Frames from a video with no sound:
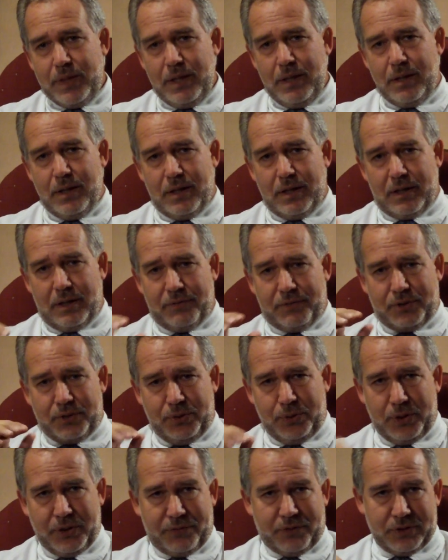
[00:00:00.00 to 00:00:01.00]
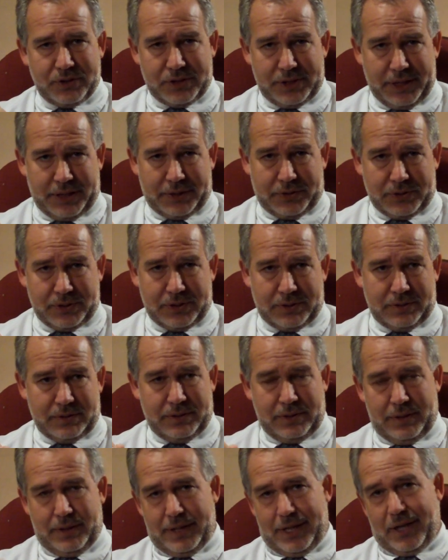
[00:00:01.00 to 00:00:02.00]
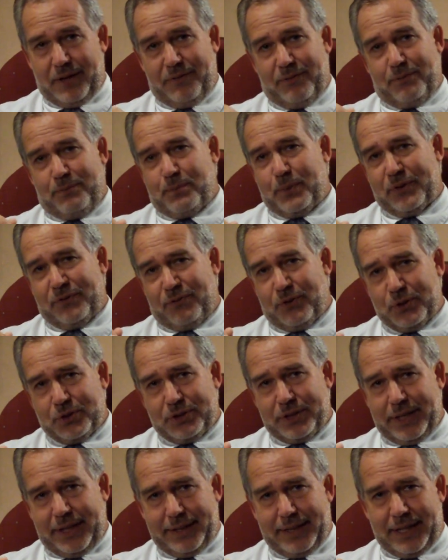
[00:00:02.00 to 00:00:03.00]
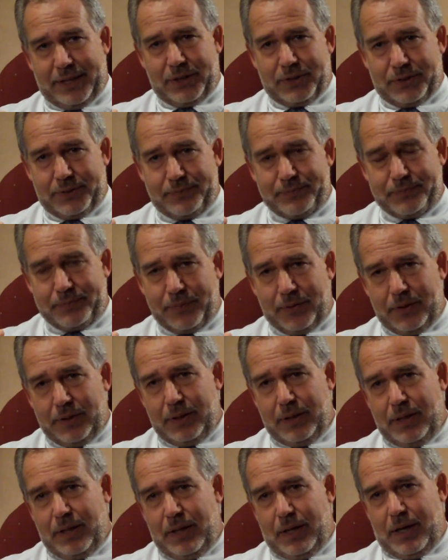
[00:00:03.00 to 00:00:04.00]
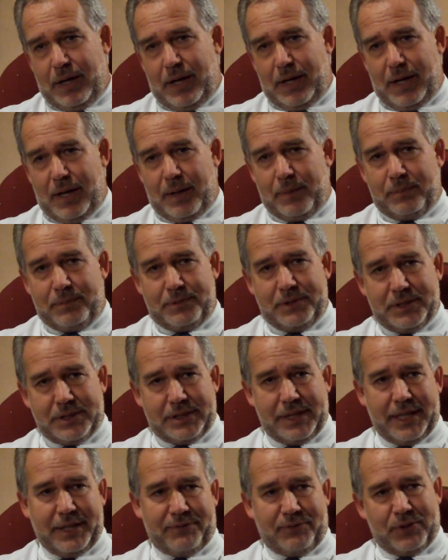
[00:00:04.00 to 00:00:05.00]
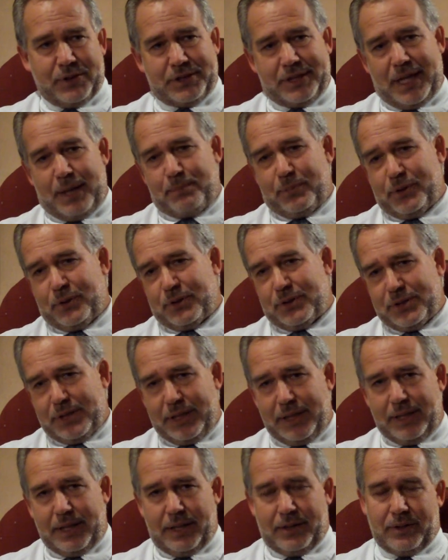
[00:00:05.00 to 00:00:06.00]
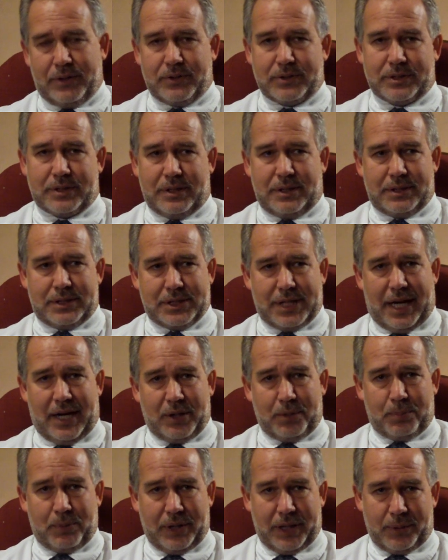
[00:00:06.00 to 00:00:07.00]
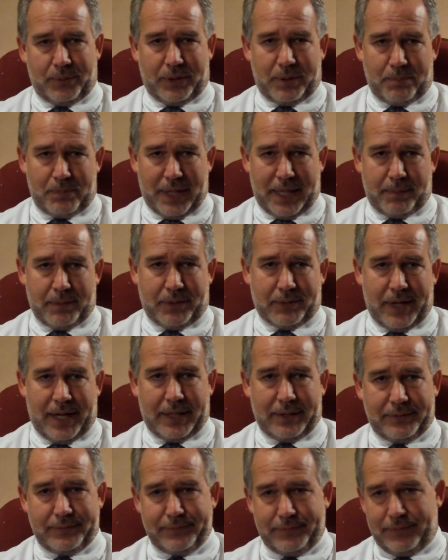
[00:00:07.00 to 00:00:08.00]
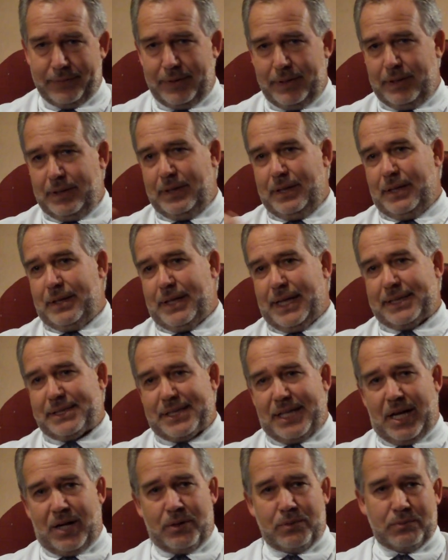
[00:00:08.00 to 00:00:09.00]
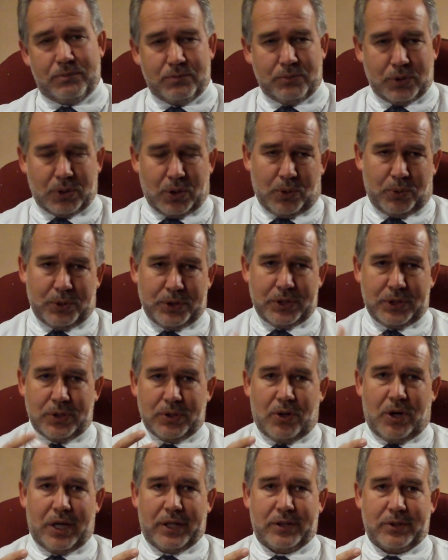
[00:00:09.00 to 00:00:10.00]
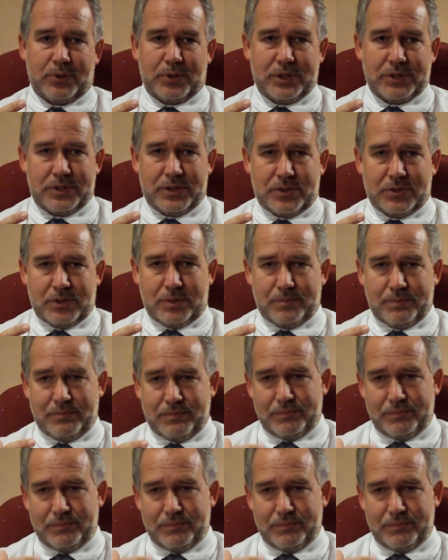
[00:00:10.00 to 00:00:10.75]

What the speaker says: of two different signals that are virtually identical. Just say, for example, you're sitting and there's a child playing with a baby rattle. That sound will go into your auditory system.